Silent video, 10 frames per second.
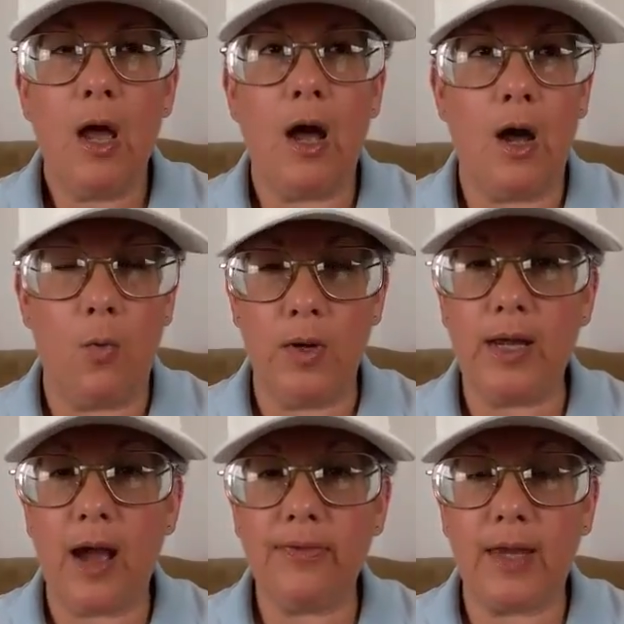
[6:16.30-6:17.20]
we
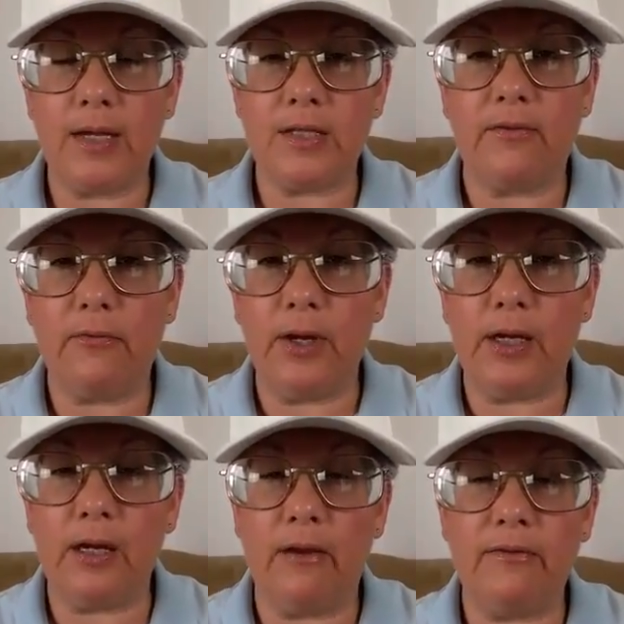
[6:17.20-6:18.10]
got that as a free
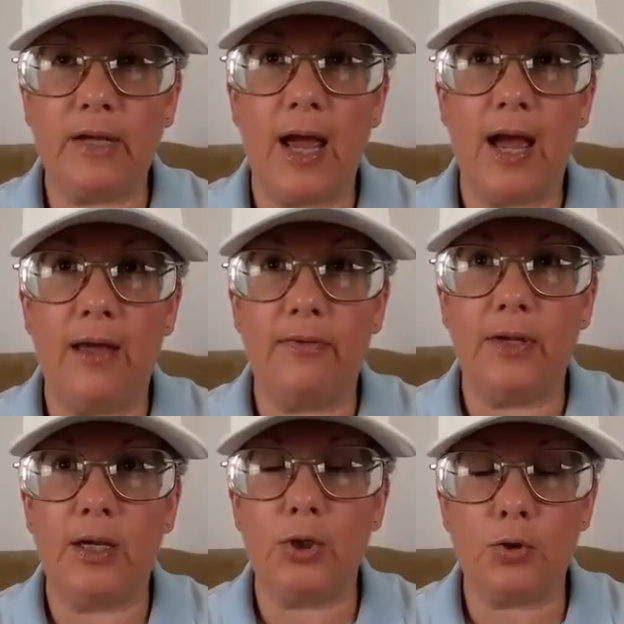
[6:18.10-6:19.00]
gift at
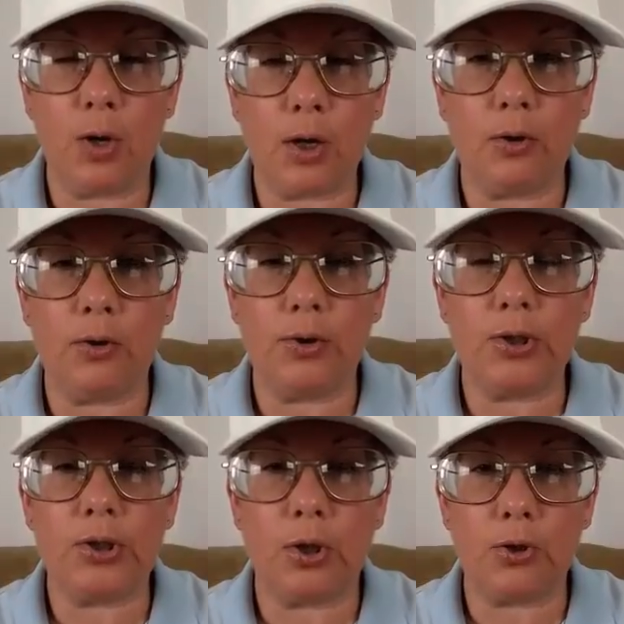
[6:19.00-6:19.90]
the Truckers
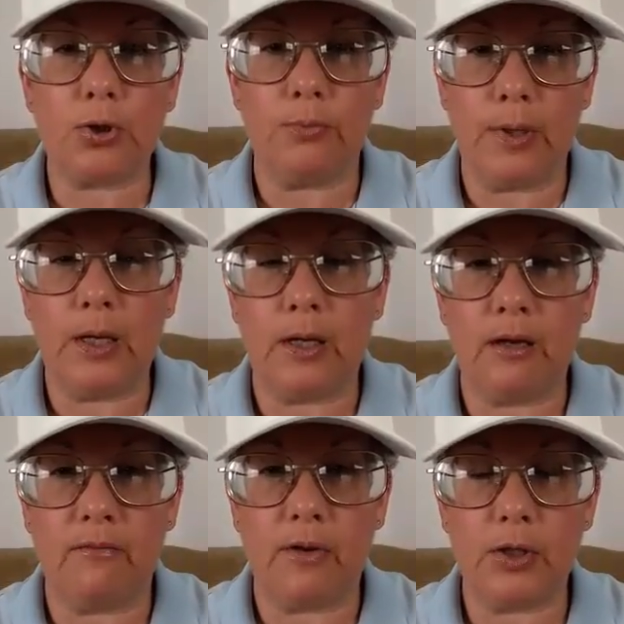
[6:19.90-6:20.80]
Social Media
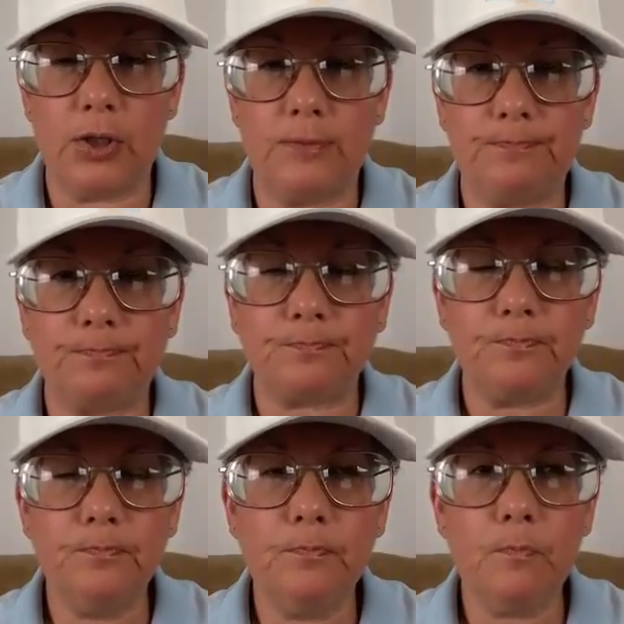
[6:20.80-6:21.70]
Convention.
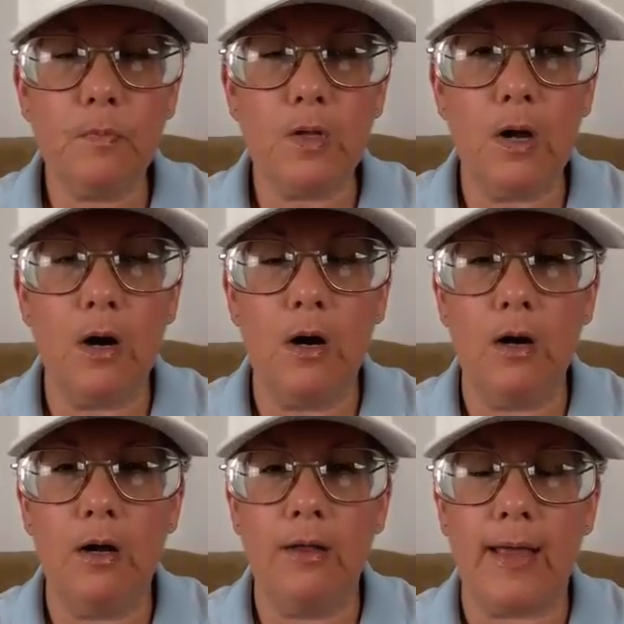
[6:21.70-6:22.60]

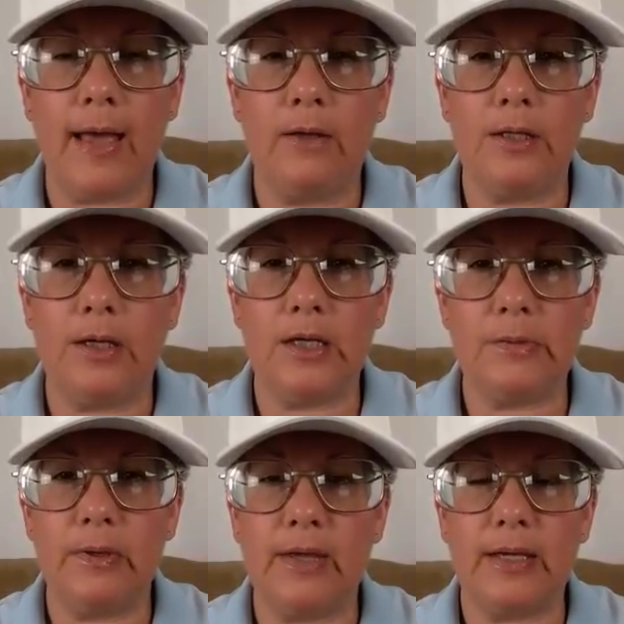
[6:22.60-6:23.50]
Alan and Donna
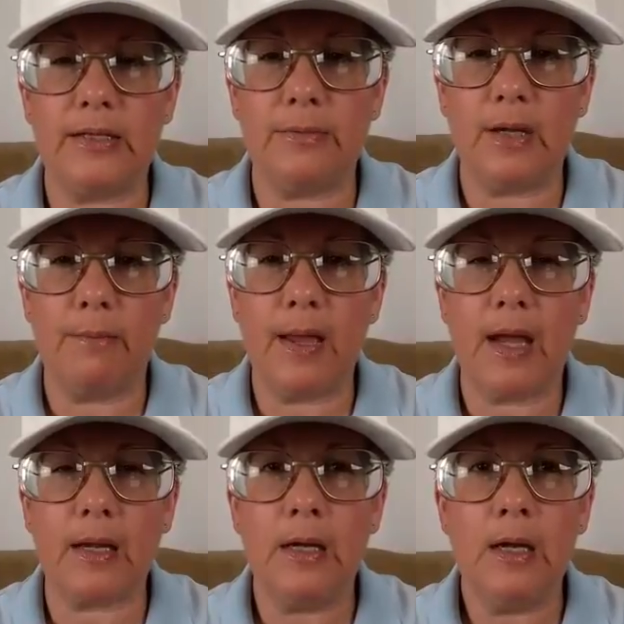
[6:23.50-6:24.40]
Smith had some time
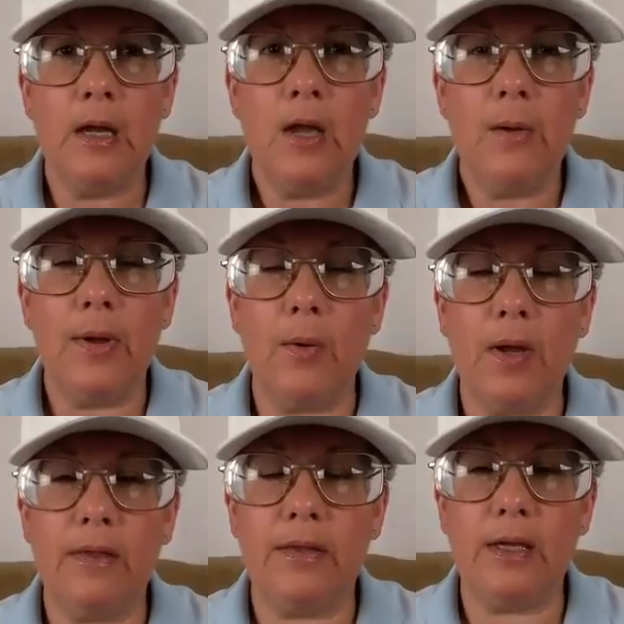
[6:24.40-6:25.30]
back. But
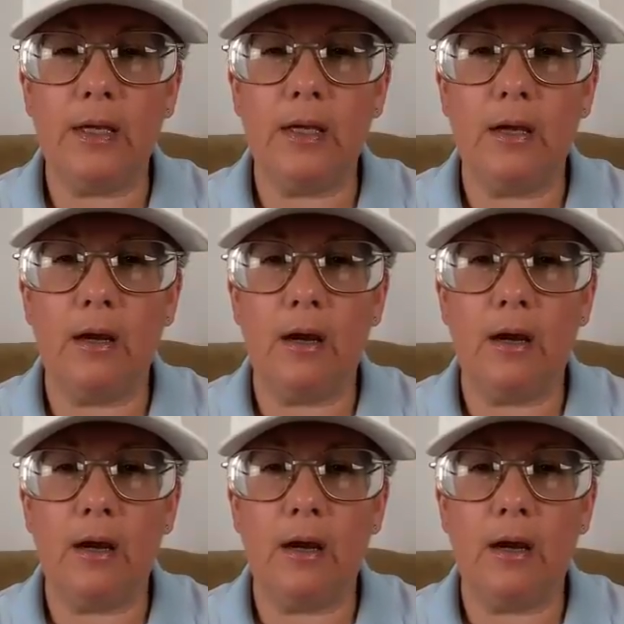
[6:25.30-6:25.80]
anyway, the